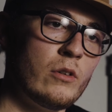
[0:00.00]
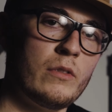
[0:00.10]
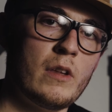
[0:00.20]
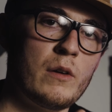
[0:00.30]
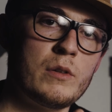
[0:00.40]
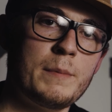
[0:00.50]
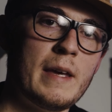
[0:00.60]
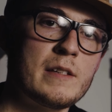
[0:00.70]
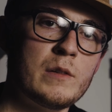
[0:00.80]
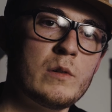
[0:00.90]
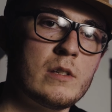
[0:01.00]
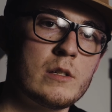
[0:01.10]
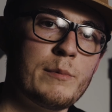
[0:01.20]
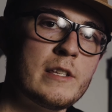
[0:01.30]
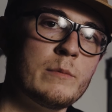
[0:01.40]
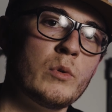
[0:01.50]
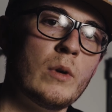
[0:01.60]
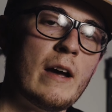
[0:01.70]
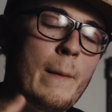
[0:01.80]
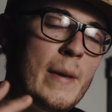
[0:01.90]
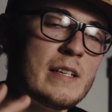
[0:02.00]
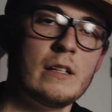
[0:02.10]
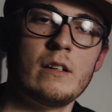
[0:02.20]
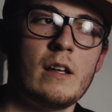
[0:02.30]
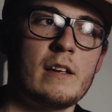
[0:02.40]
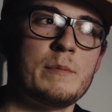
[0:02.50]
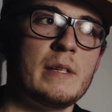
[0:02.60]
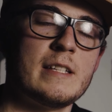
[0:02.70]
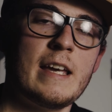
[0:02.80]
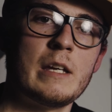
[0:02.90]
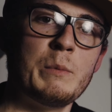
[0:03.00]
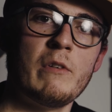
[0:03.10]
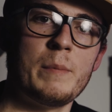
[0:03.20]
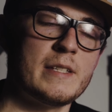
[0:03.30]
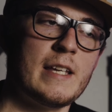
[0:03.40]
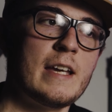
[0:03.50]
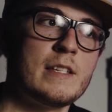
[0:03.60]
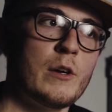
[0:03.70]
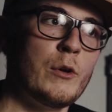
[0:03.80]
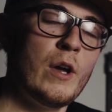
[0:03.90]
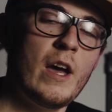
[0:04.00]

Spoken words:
on those pixels and spreads them all out and makes it look like it's been taken with a potato.